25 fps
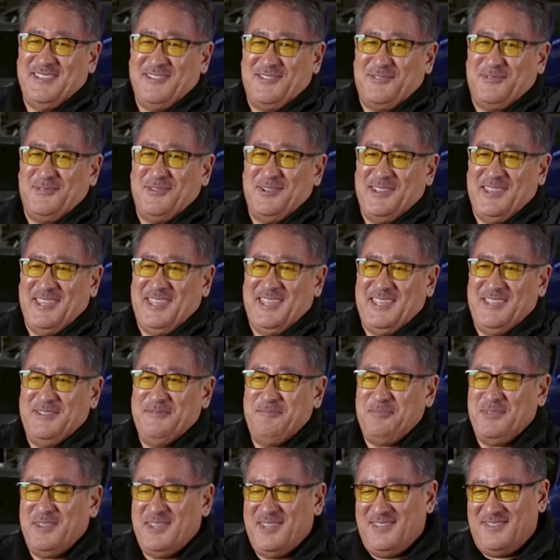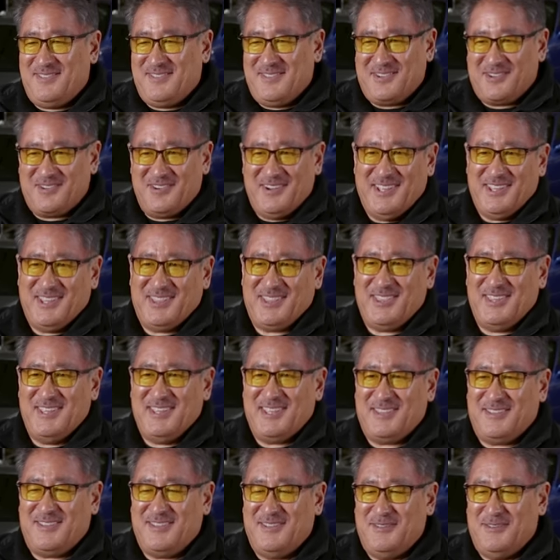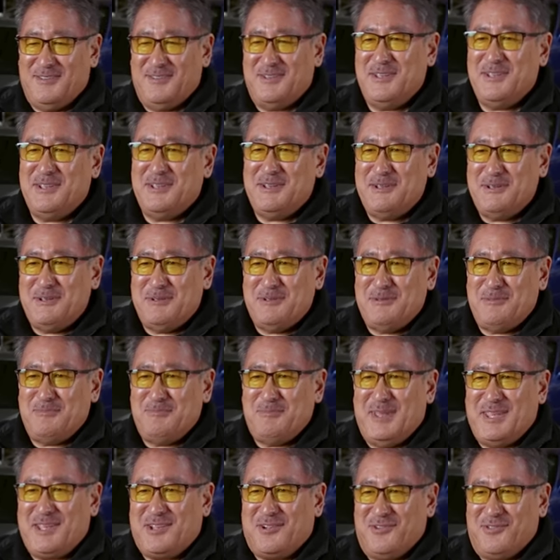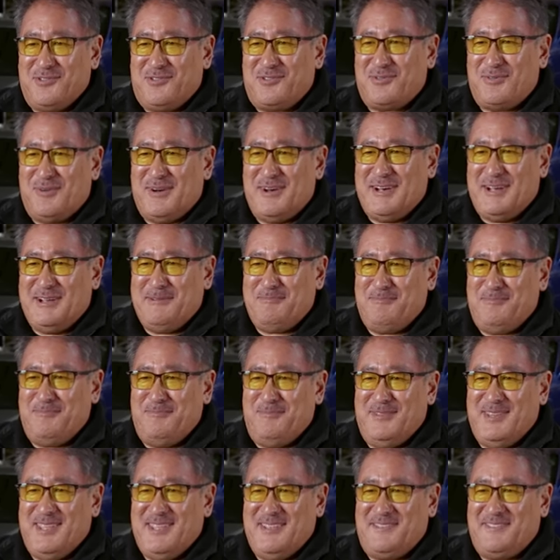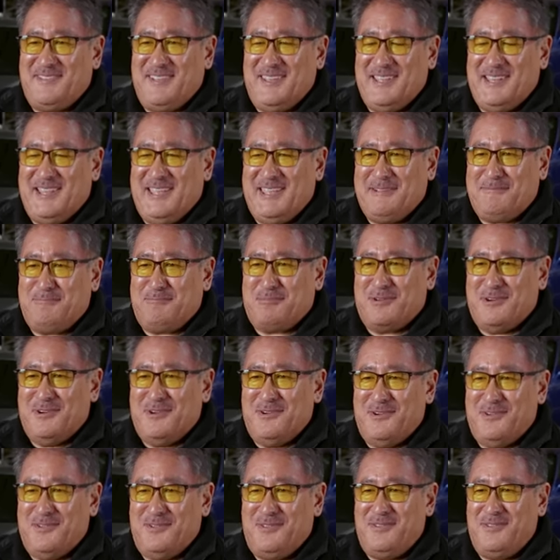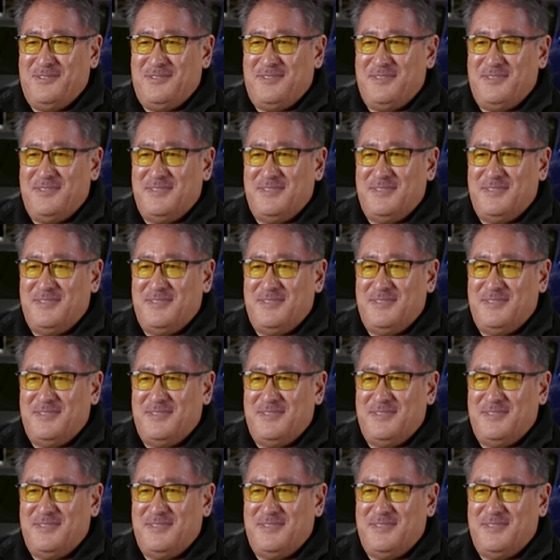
this really is a great thing to make your swap less headache prone.